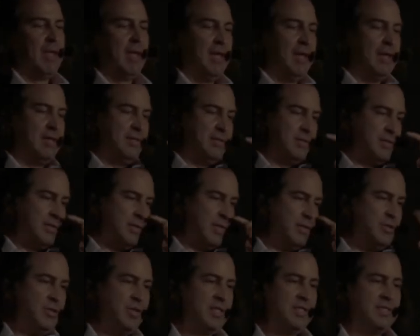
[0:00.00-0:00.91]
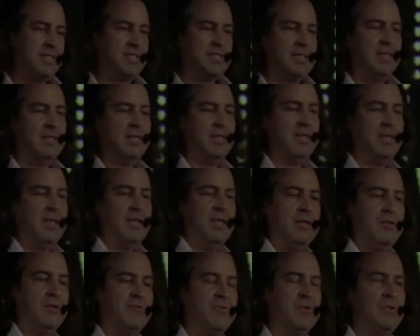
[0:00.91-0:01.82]
and, and you can see that
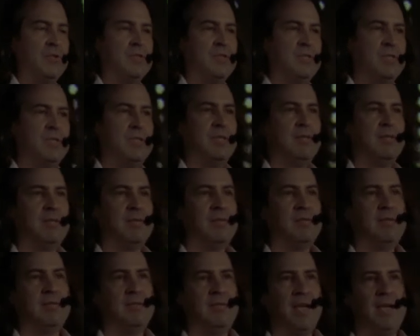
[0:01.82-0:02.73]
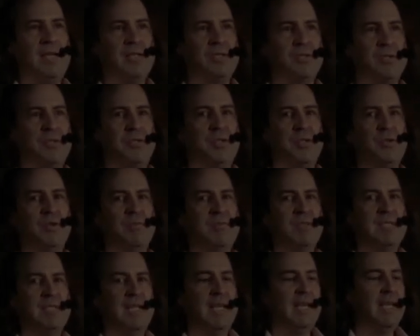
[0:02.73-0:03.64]
the first case or two
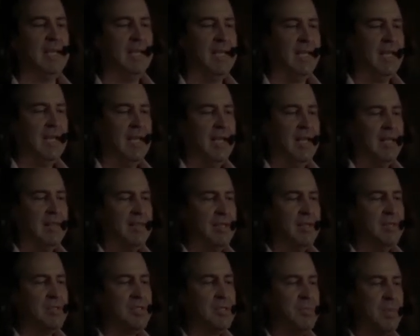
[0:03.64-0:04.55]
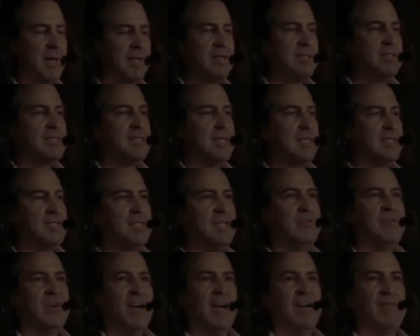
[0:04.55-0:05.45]
of the day, there's about a
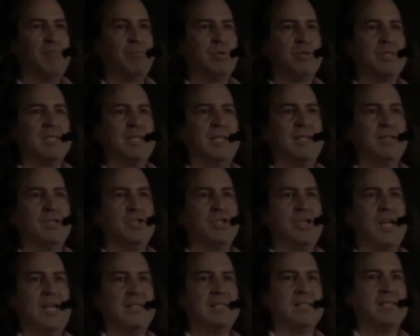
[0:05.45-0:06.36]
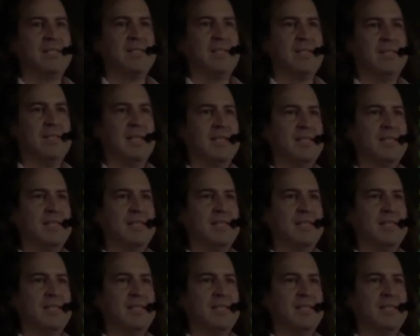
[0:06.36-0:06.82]
65% chance that